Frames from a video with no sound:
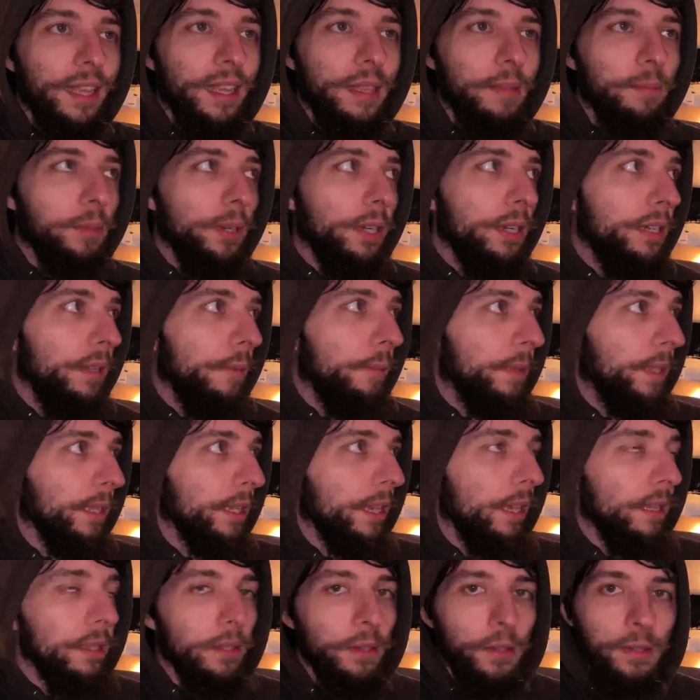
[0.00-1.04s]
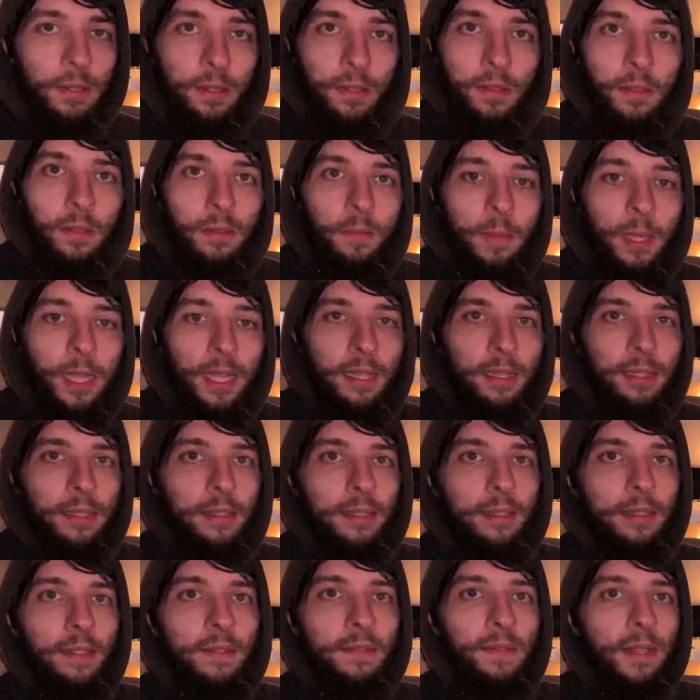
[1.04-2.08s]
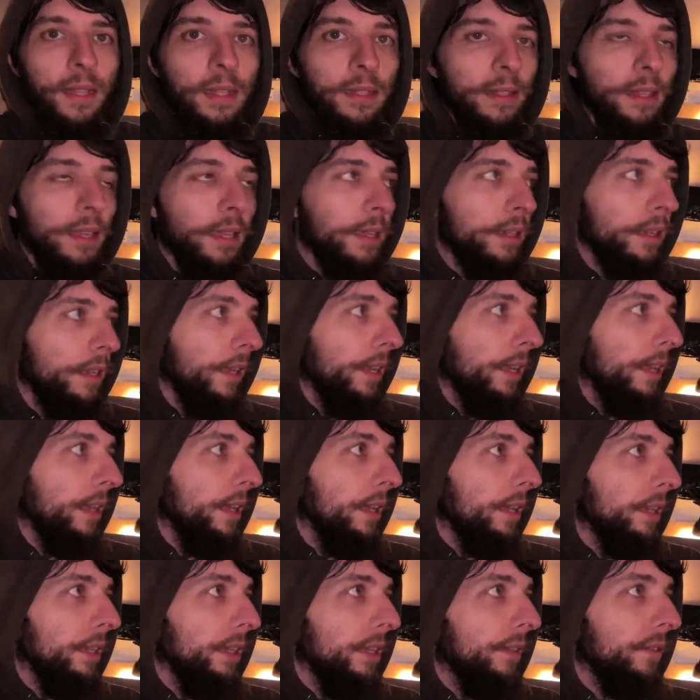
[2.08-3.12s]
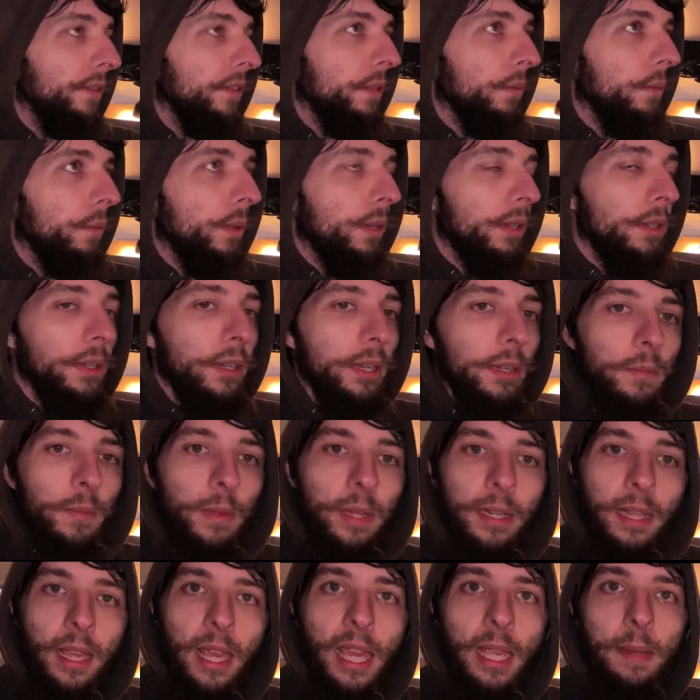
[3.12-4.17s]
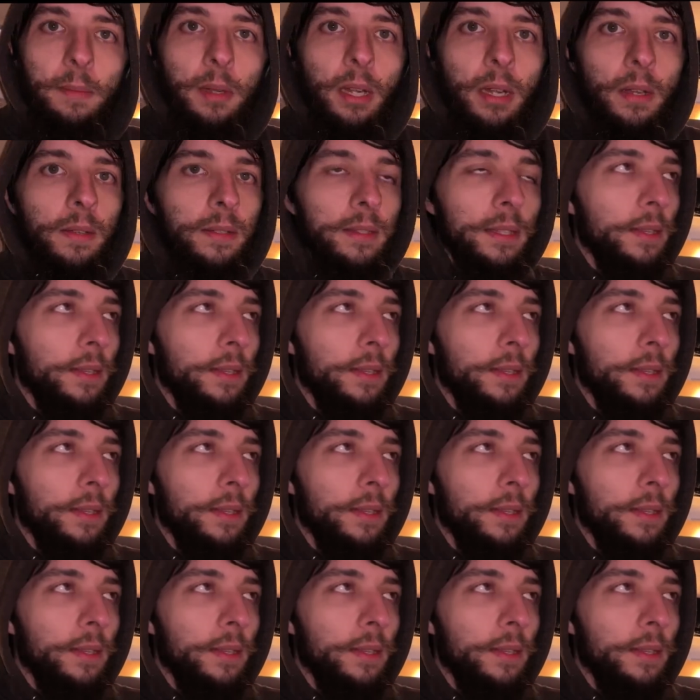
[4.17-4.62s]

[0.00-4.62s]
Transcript: brought up the colors a little bit and stuff like that. And if you're wondering what camera I was